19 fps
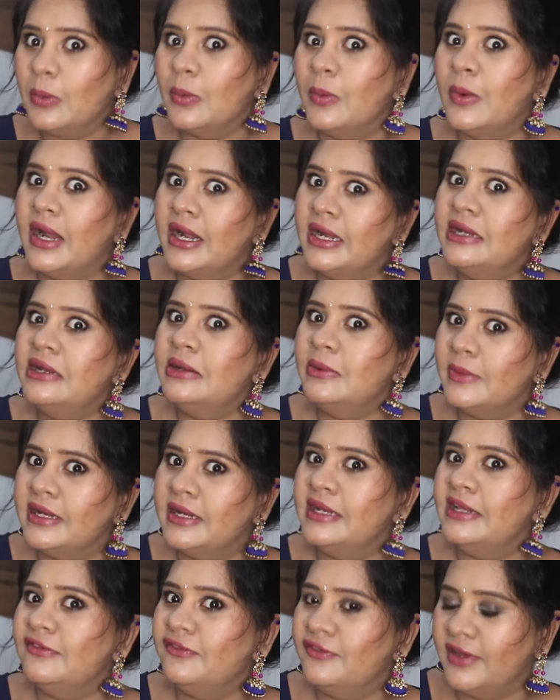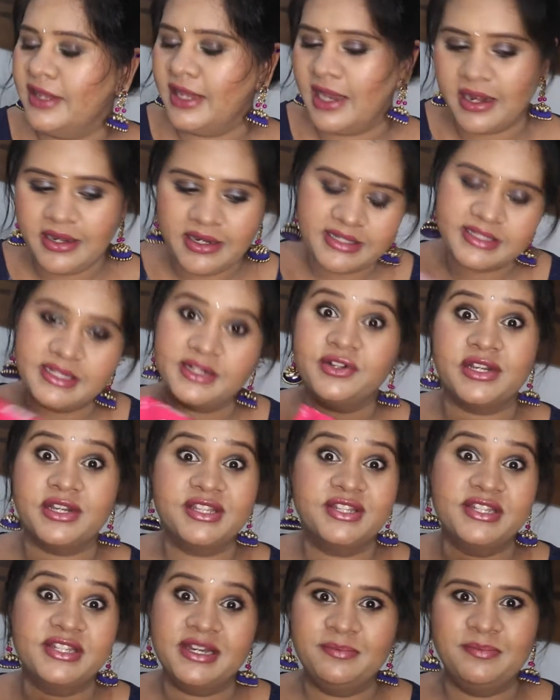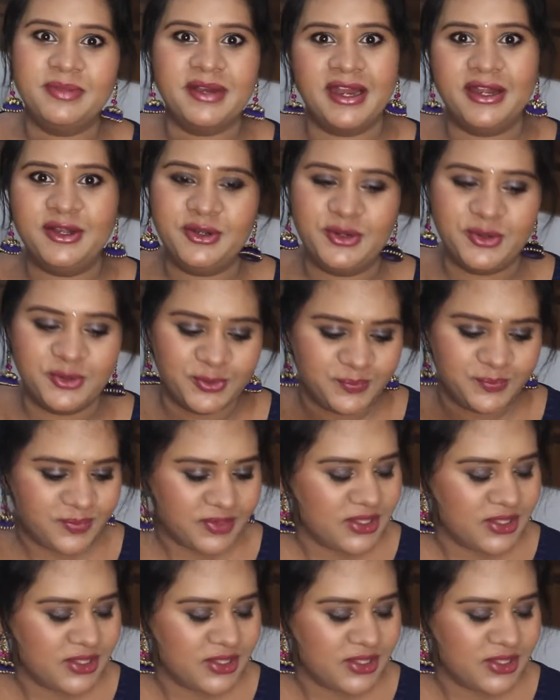125, and it's a trusted brand too.